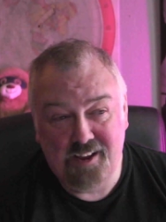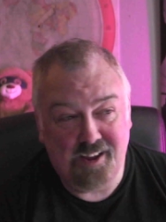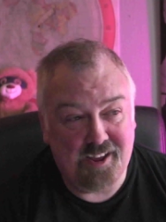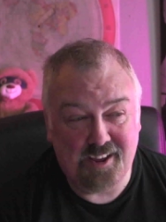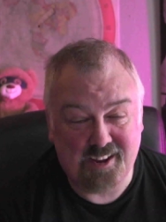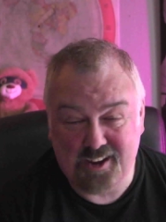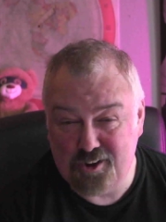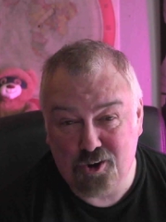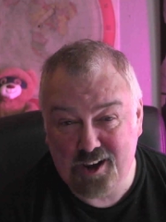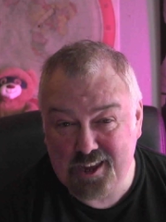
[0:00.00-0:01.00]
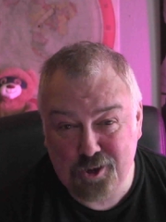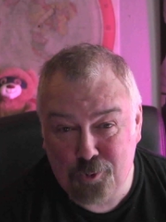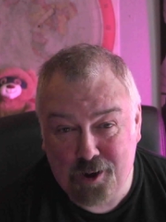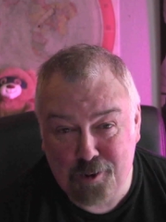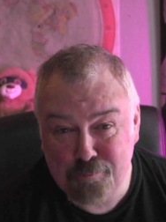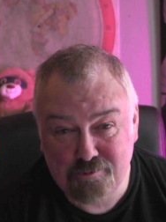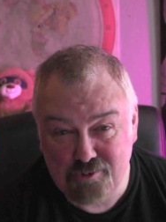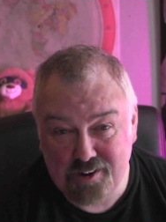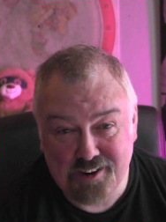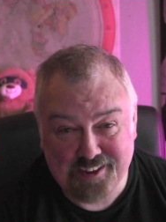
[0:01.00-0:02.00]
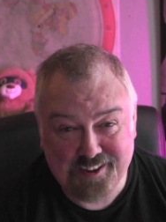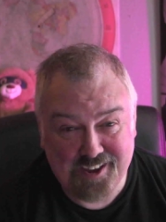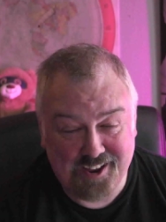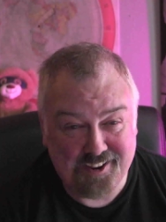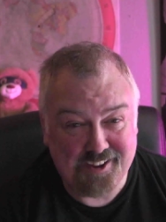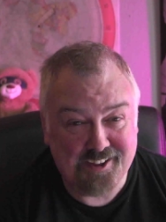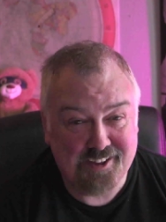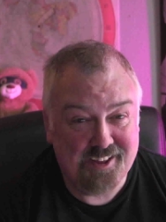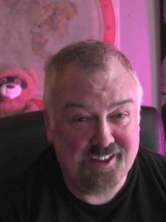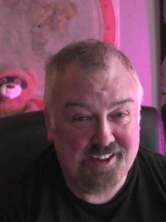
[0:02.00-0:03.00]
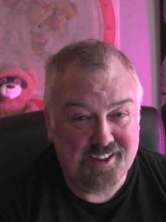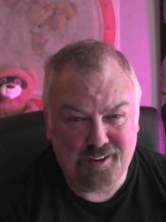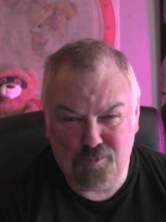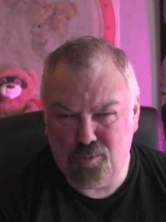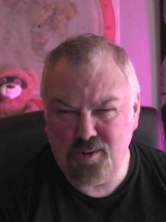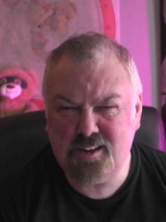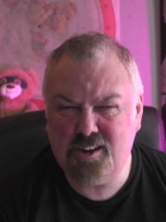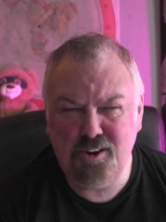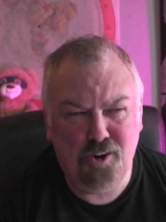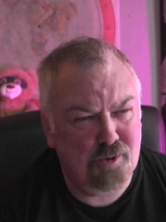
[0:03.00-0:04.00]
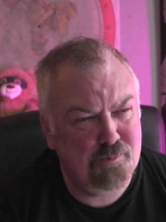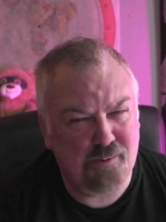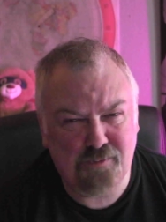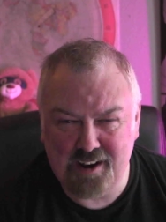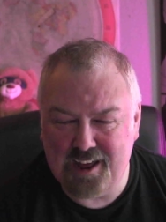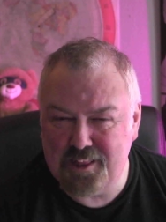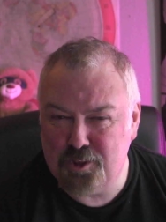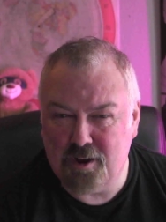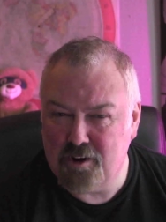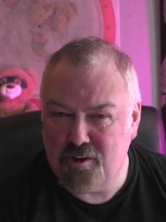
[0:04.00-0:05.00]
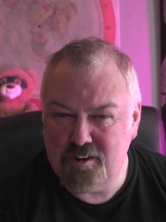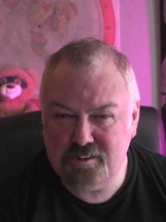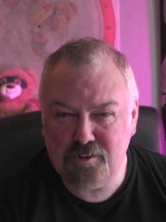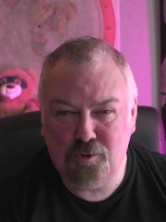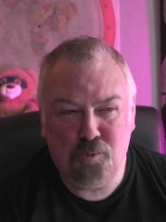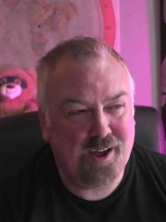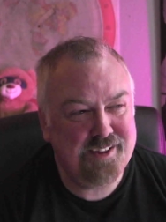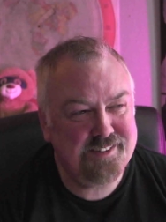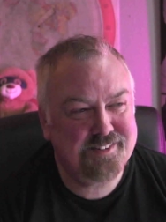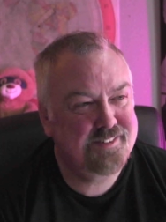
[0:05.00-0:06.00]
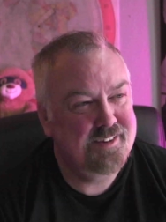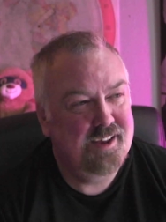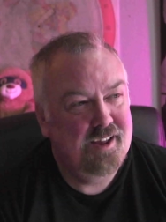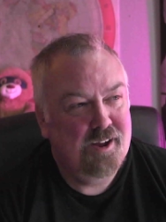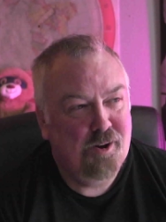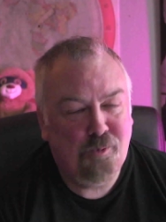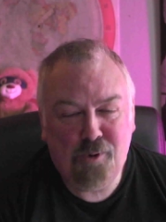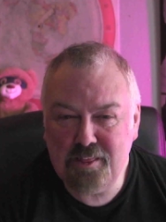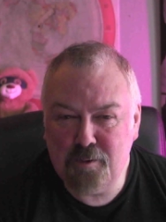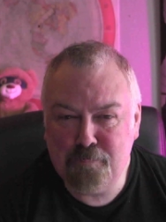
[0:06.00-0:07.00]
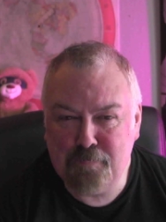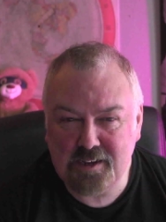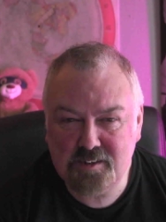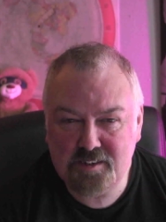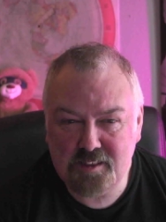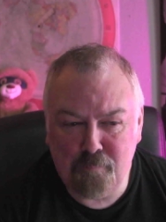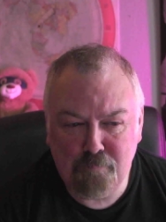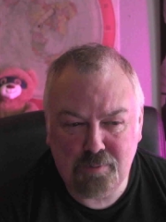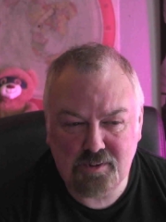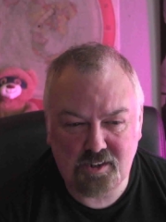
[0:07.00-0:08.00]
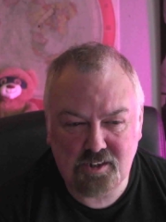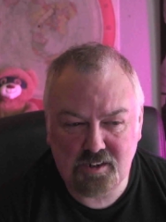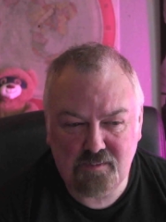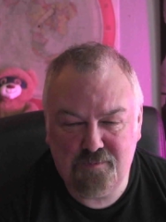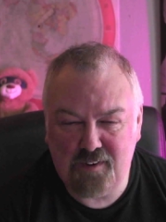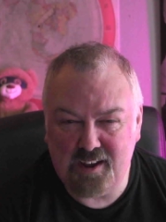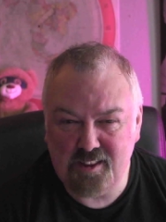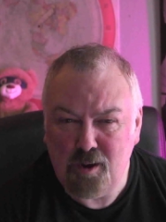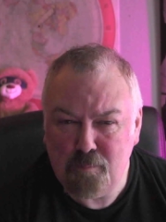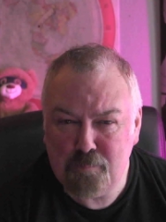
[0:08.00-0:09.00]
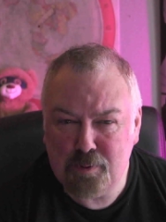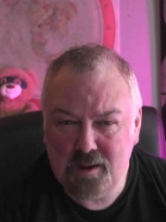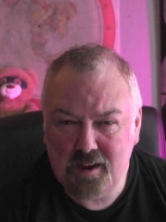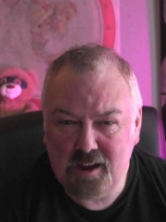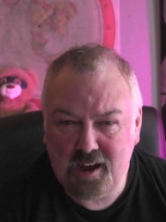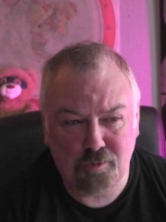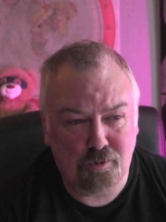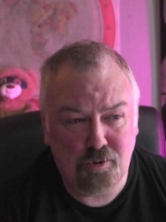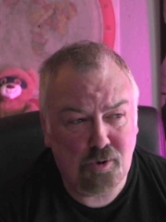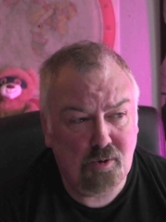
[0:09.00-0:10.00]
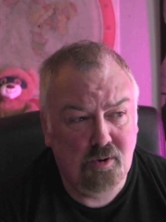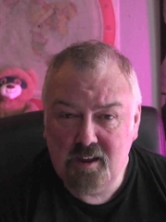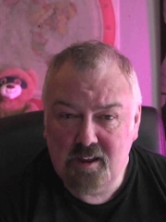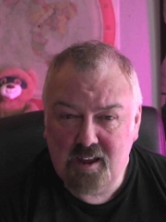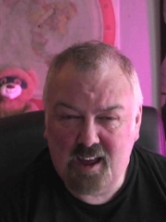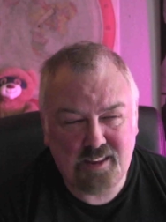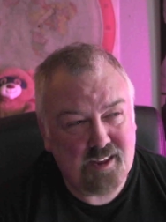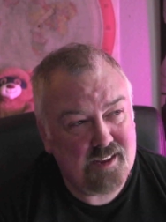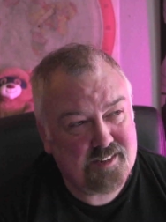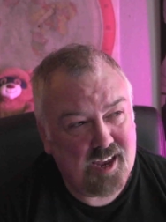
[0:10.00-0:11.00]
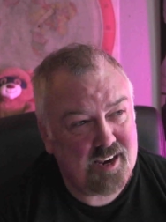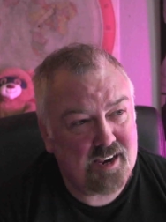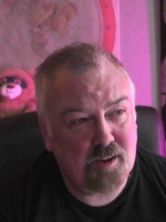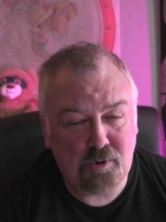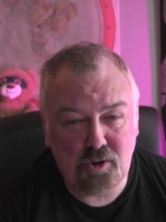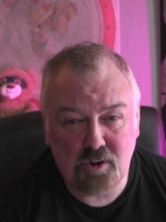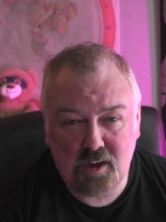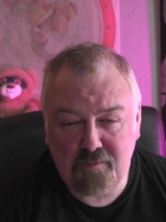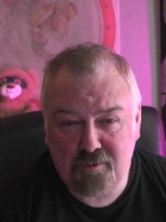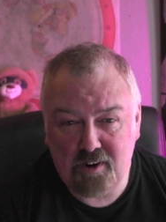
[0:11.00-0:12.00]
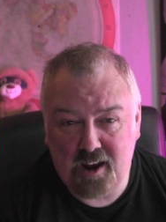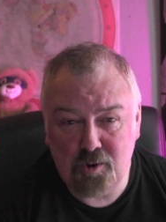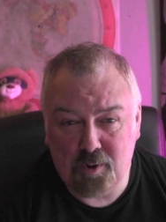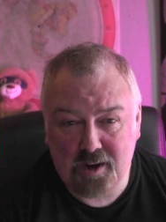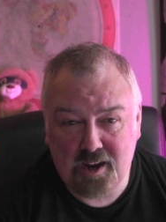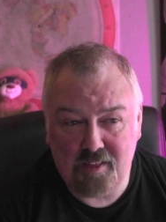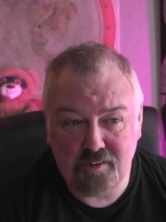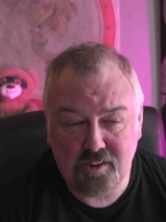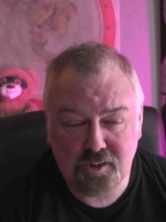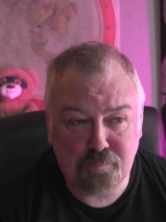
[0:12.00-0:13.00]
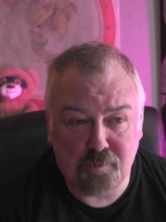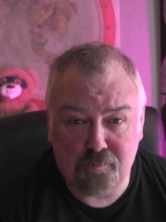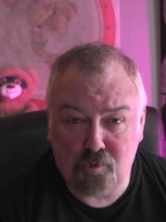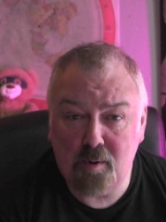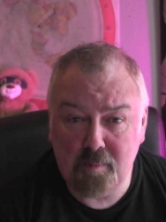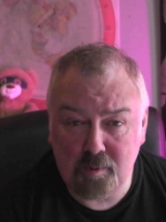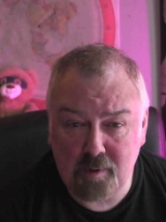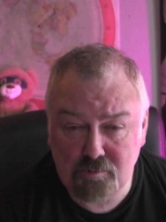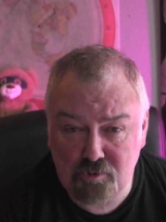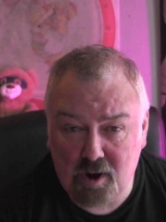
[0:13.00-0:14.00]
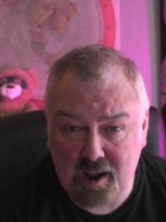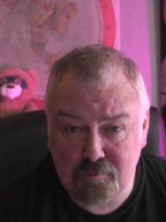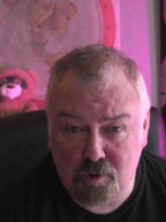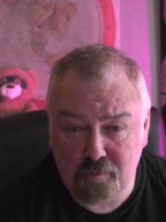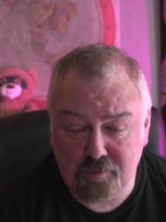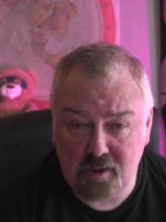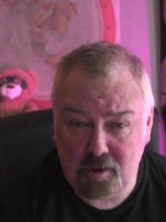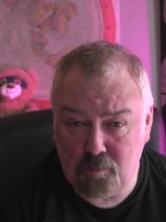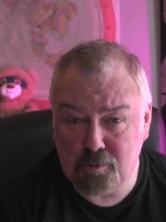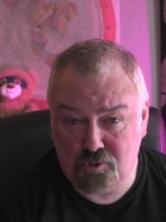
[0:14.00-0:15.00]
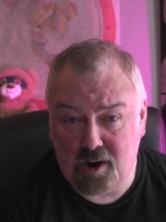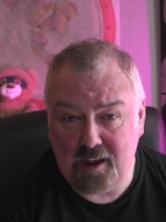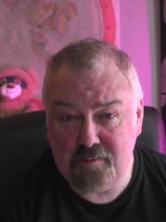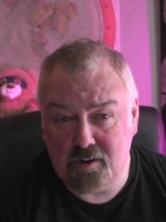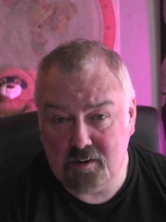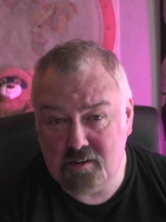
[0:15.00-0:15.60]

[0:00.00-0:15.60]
it could only go up, really, can't he? And what's going on with Fernando Alonso? Why the big slump? Is he just fed up? I don't know. And certainly when you give Fernando a car that doesn't perform, he will drive it